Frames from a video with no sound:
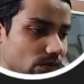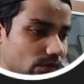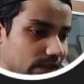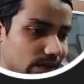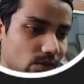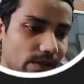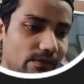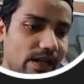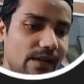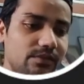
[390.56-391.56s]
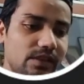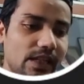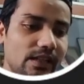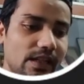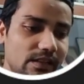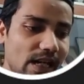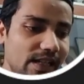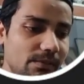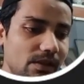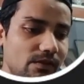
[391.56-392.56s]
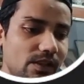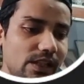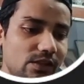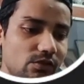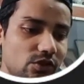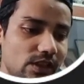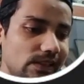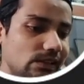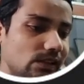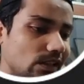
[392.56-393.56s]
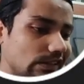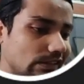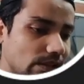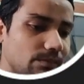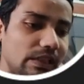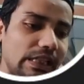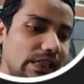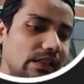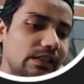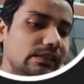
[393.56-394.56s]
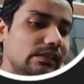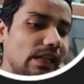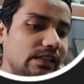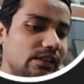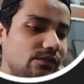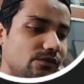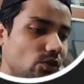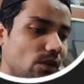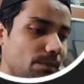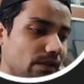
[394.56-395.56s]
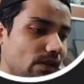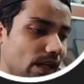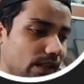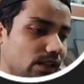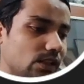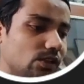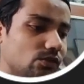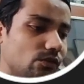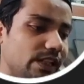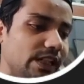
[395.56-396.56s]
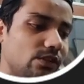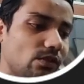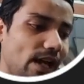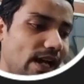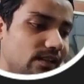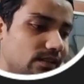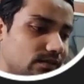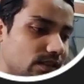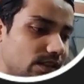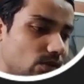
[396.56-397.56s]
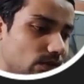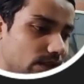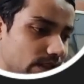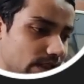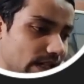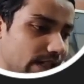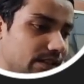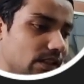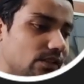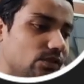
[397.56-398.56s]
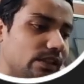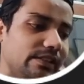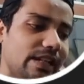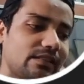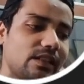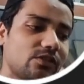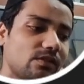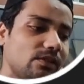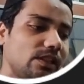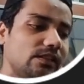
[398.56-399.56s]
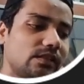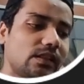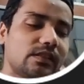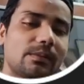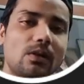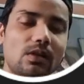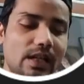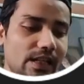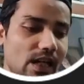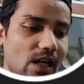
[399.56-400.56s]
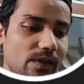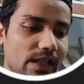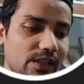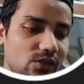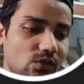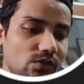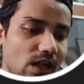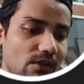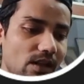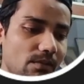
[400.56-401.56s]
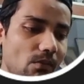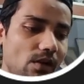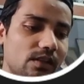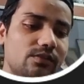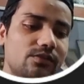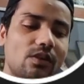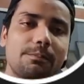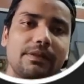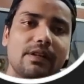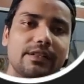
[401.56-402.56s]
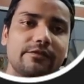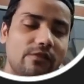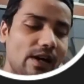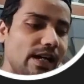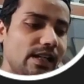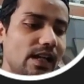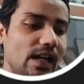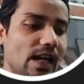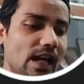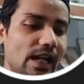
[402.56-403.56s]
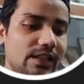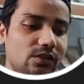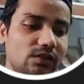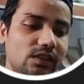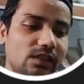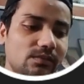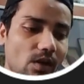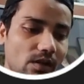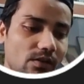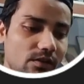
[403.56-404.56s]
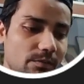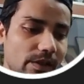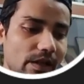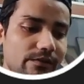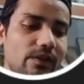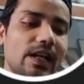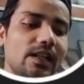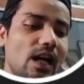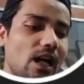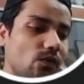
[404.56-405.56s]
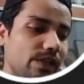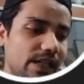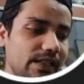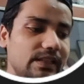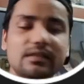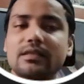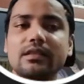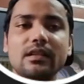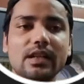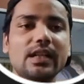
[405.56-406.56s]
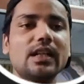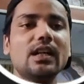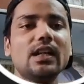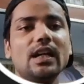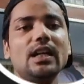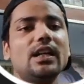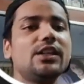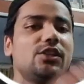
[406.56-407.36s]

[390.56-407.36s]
at the moment when I'm saying dynamic, we need to change something here inside this view.py. So we need to add dictionary over here, right? So in the next lecture, we will discuss about like how we can use our models.py file, and using this model.py file, how we can insert the data in a